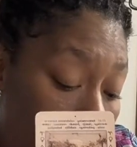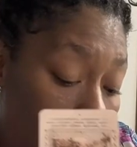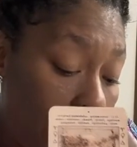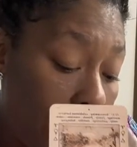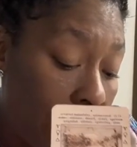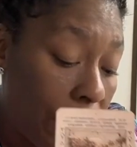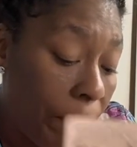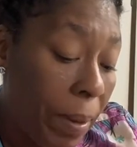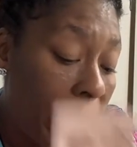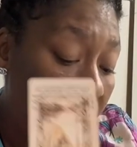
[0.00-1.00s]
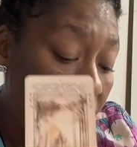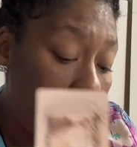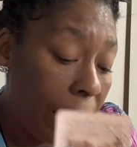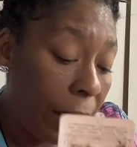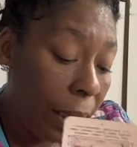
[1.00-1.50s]

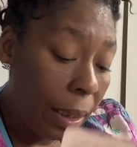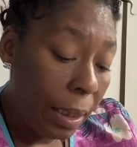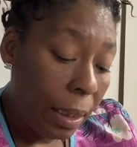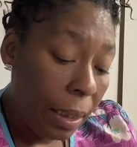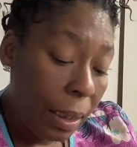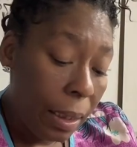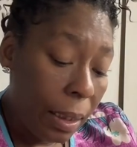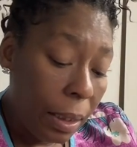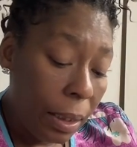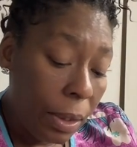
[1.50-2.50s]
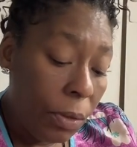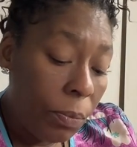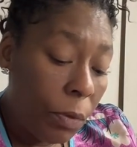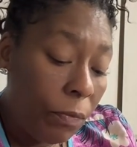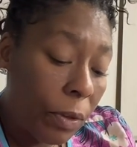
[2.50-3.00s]
stability. You
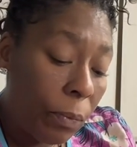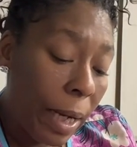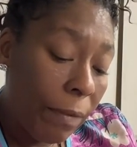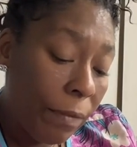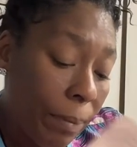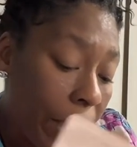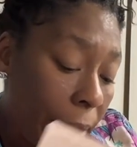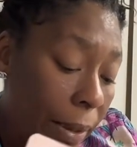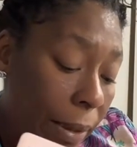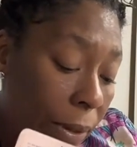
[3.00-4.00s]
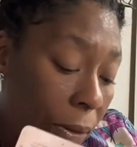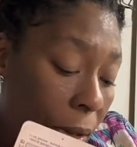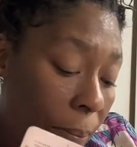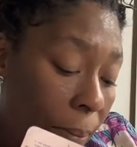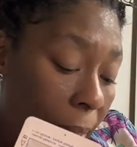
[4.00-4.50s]
moved away from this, or
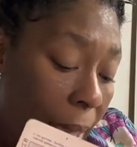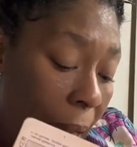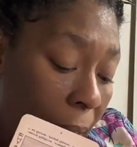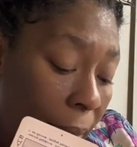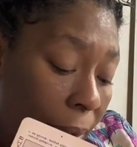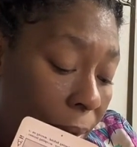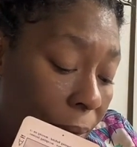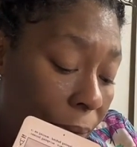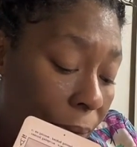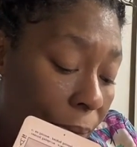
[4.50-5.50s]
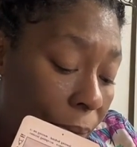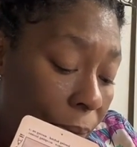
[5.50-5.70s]
you're being guided to.